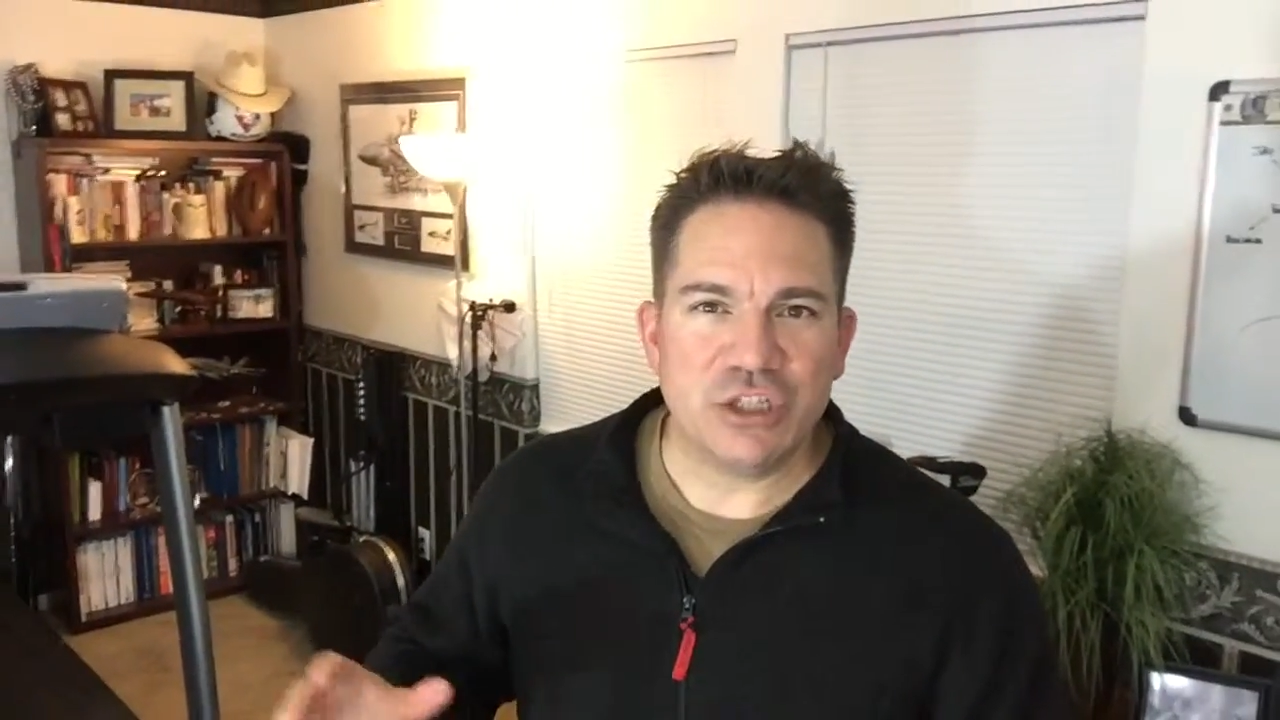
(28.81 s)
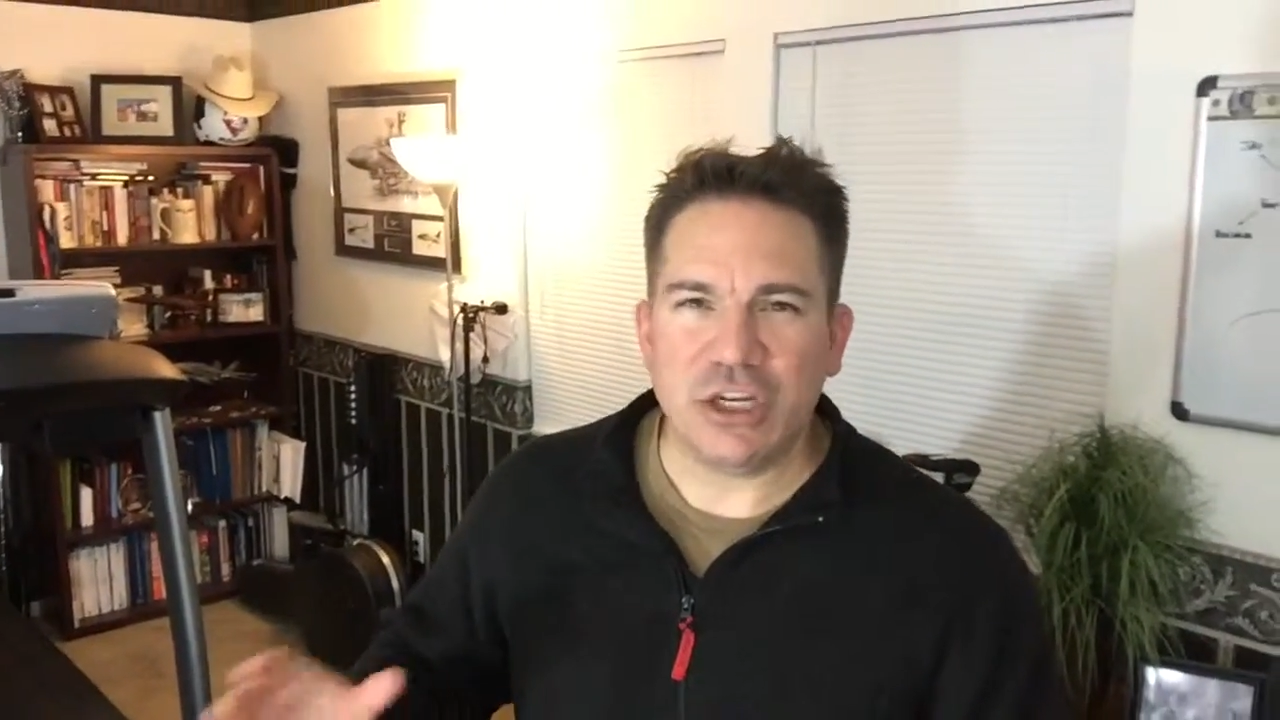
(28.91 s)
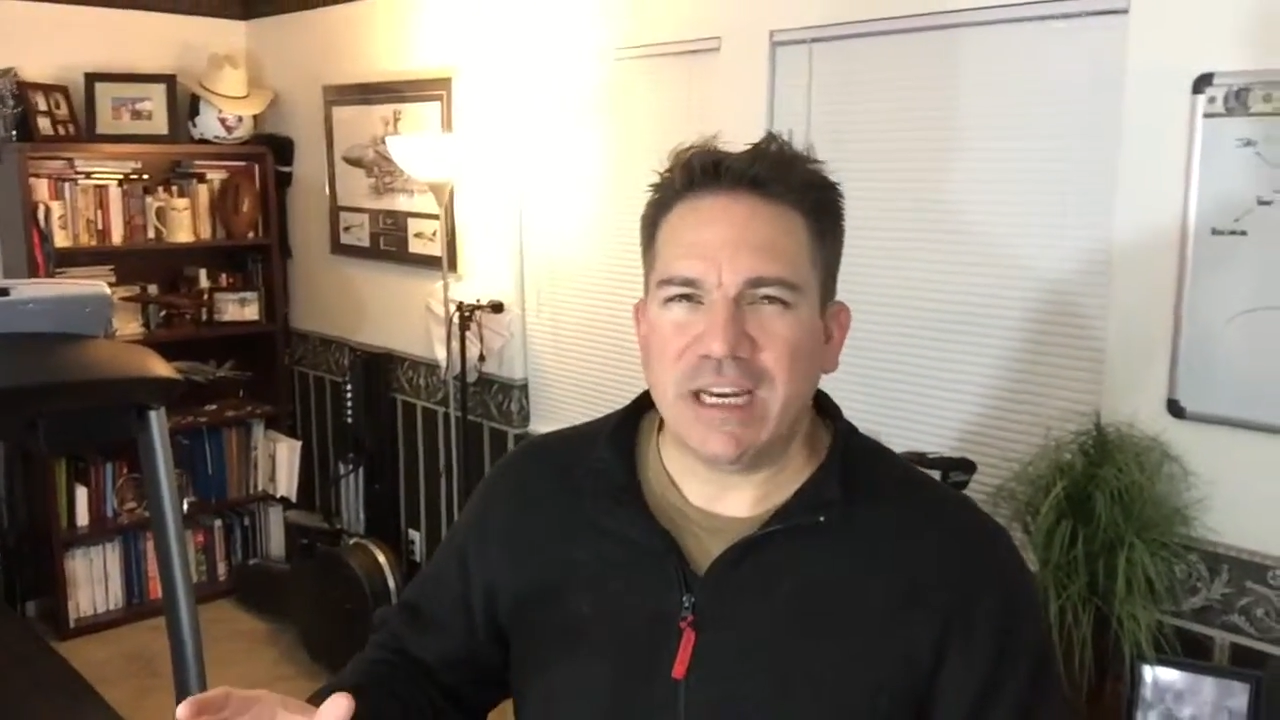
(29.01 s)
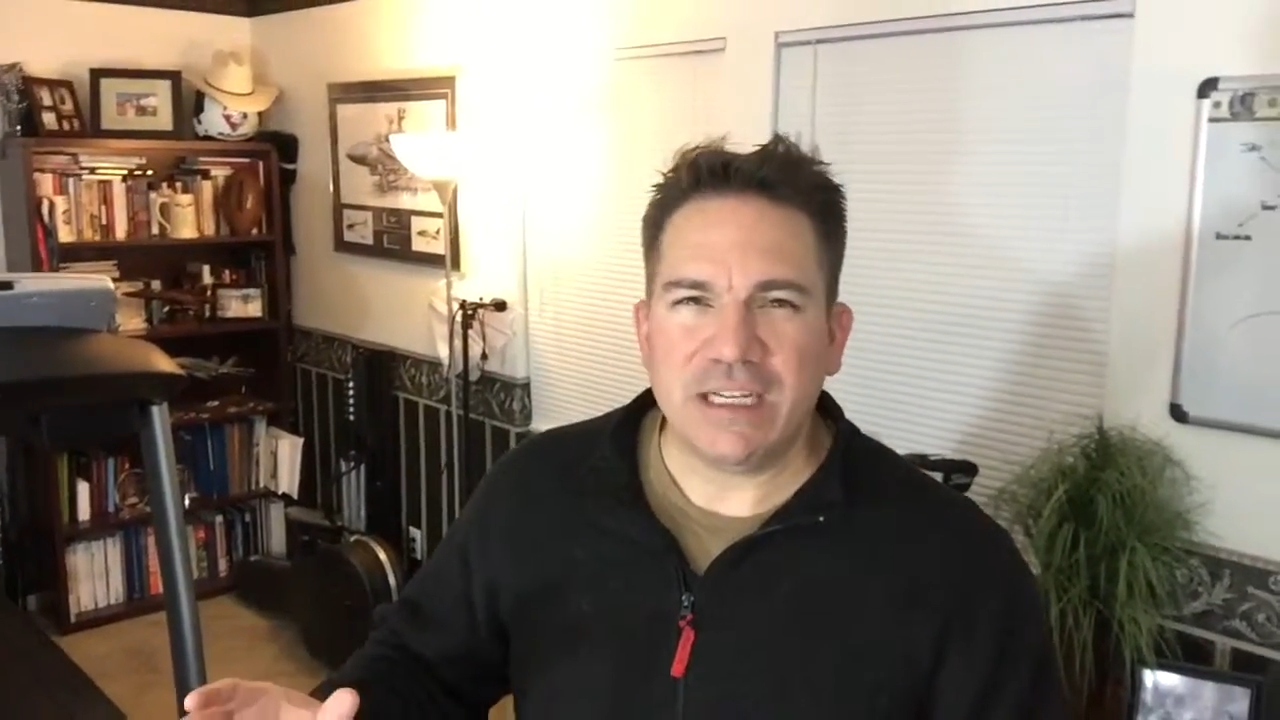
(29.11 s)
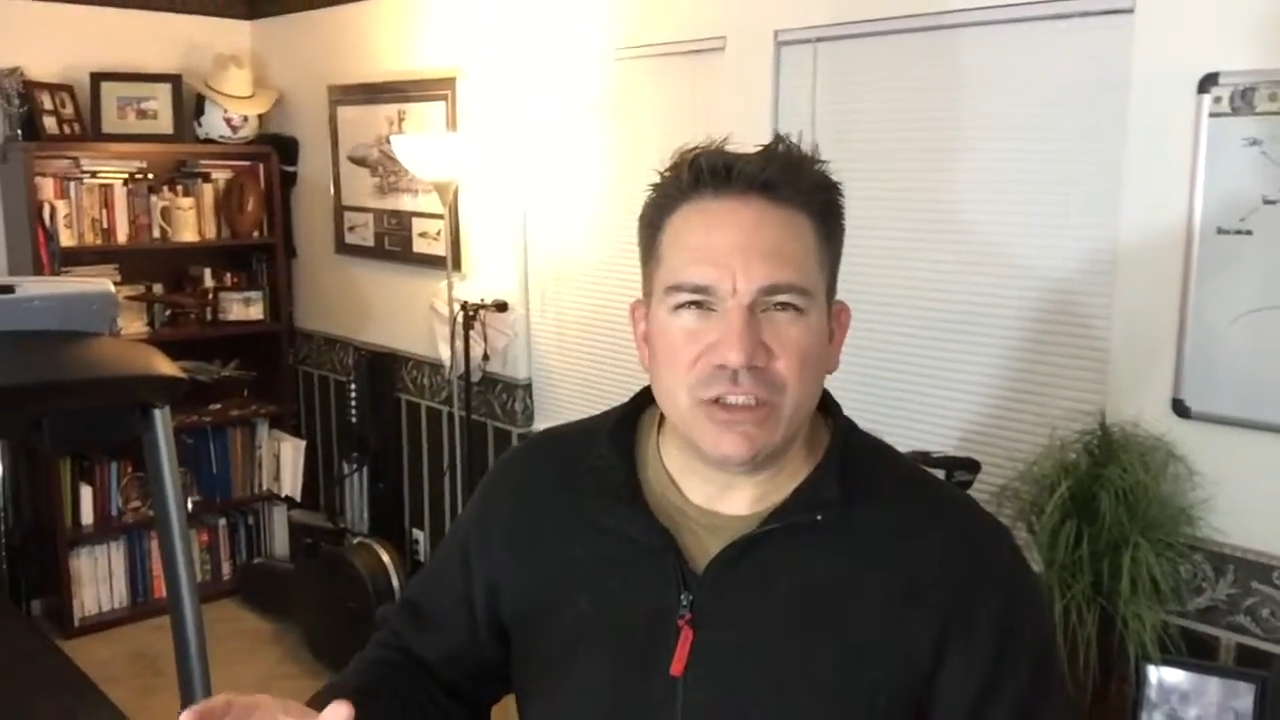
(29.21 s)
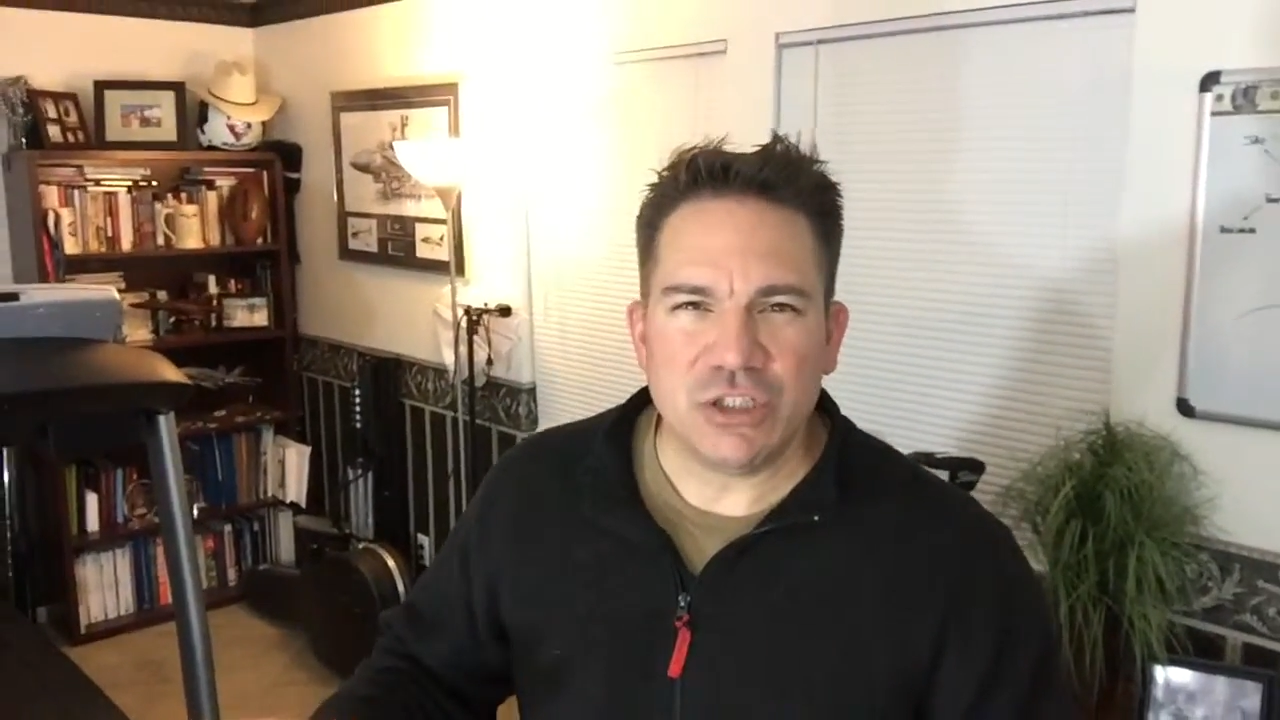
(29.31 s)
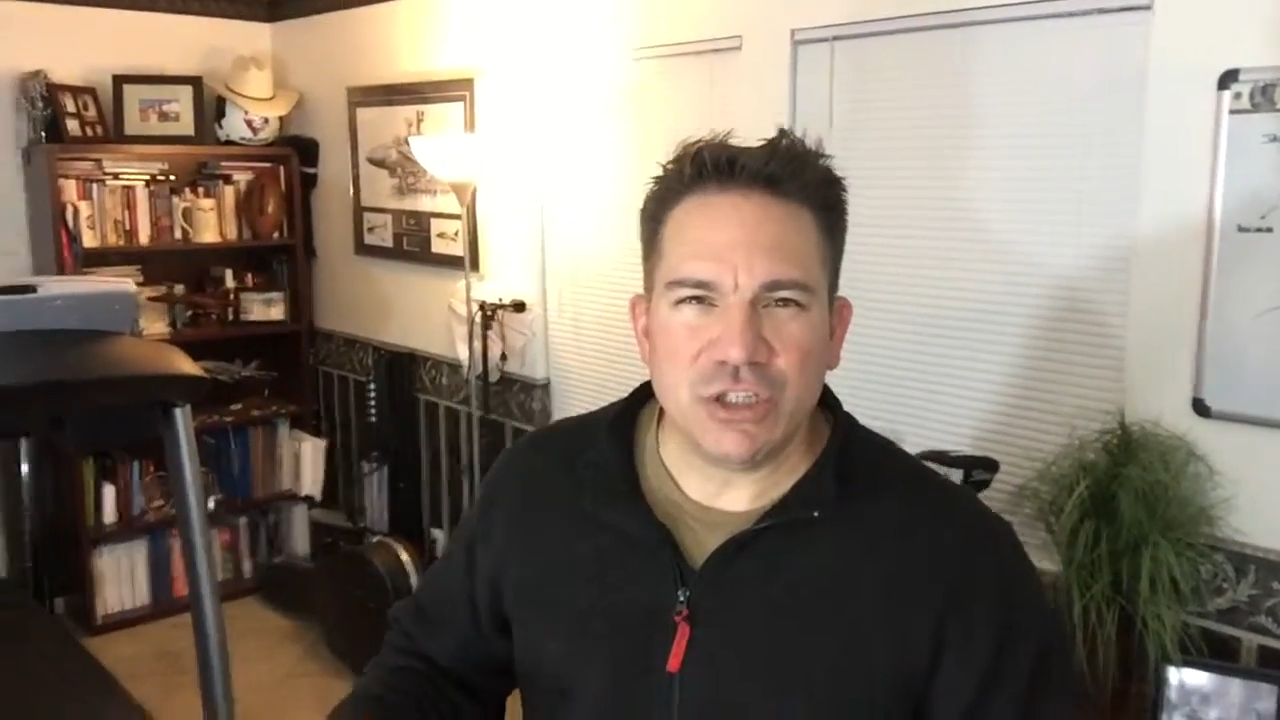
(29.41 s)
chain